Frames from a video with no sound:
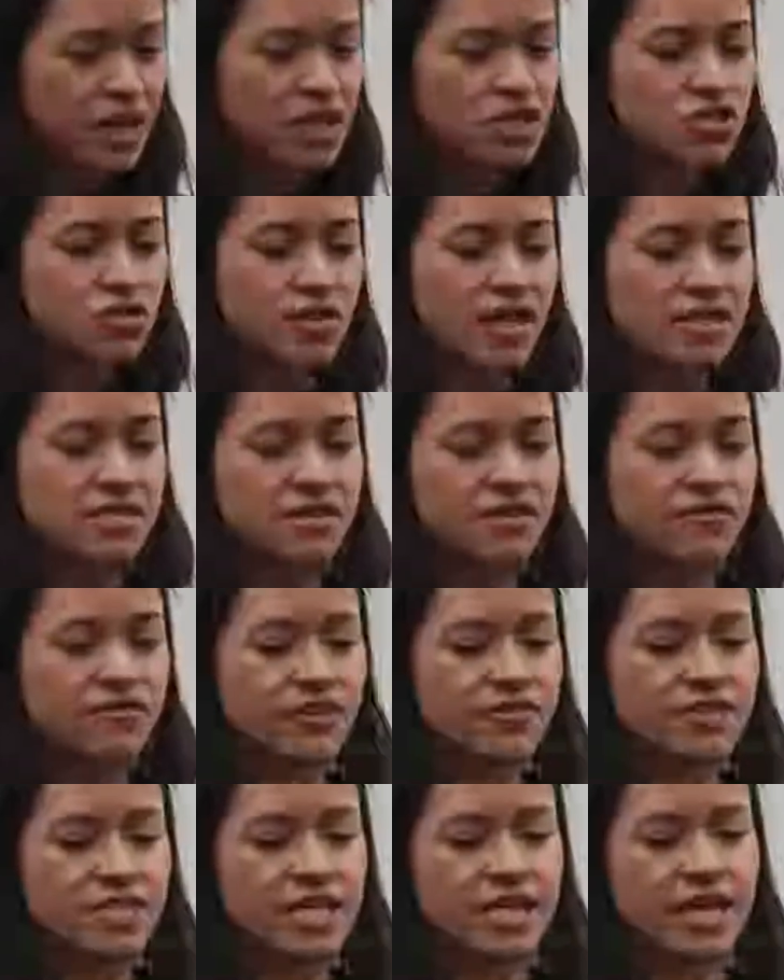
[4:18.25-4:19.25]
In
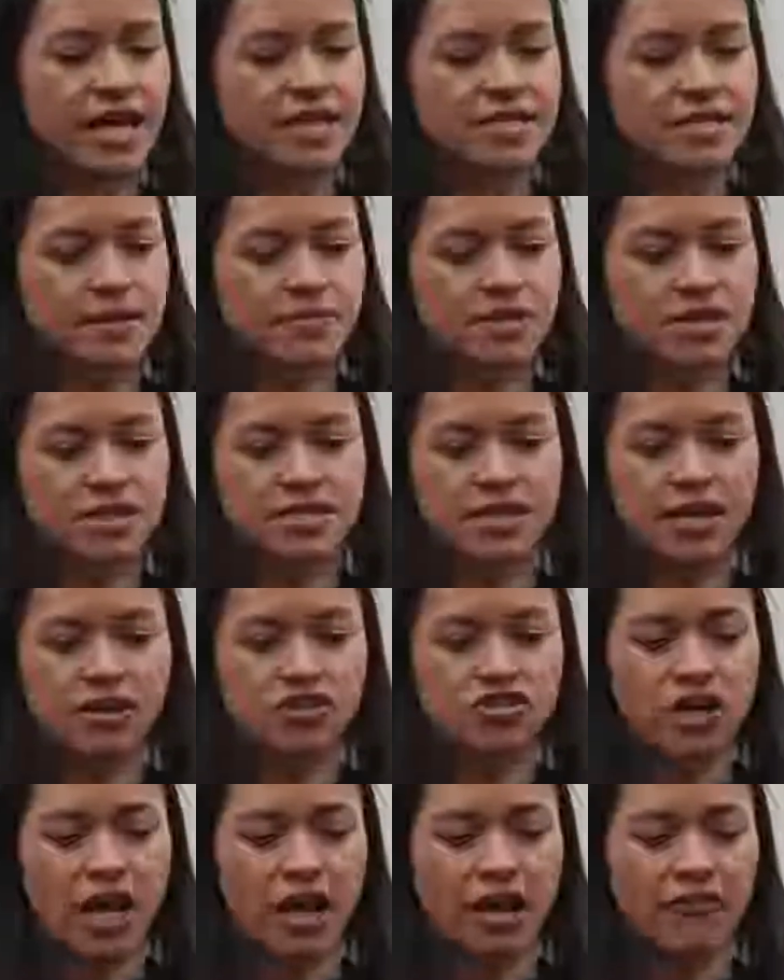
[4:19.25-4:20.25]
2015, I accepted a
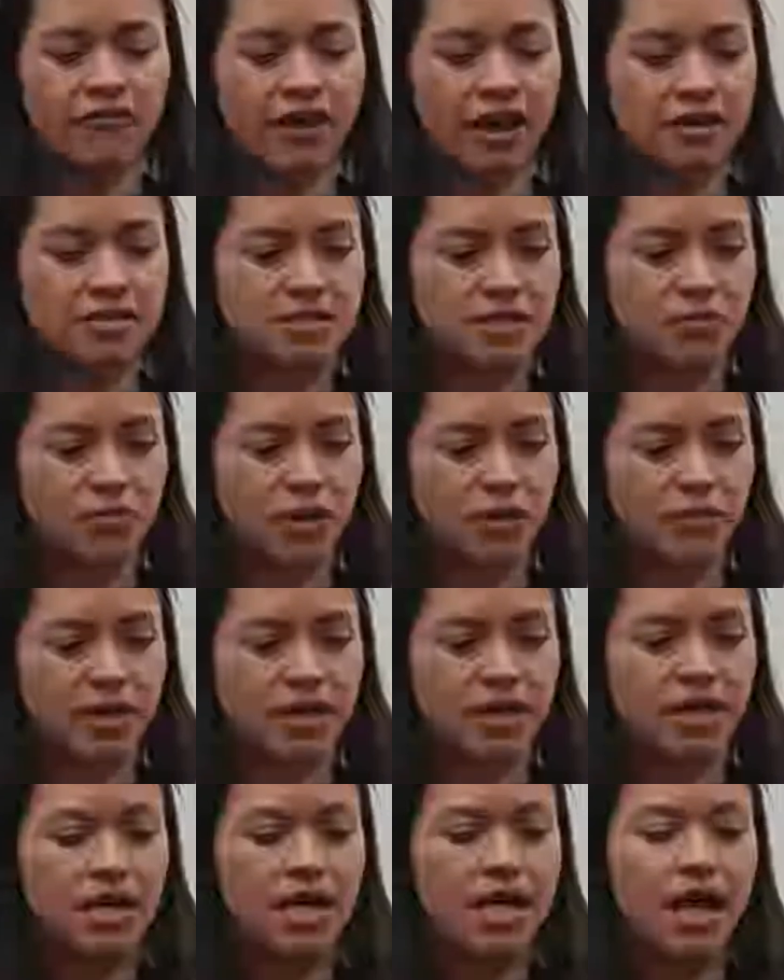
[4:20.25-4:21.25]
tenure track faculty
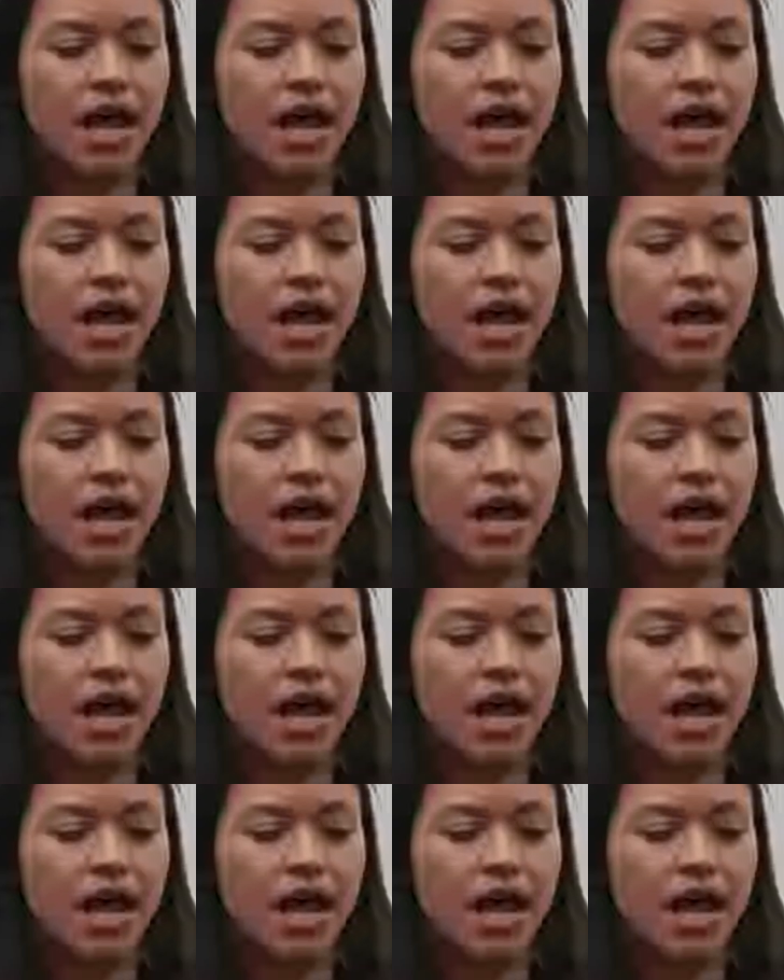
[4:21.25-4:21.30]
appointment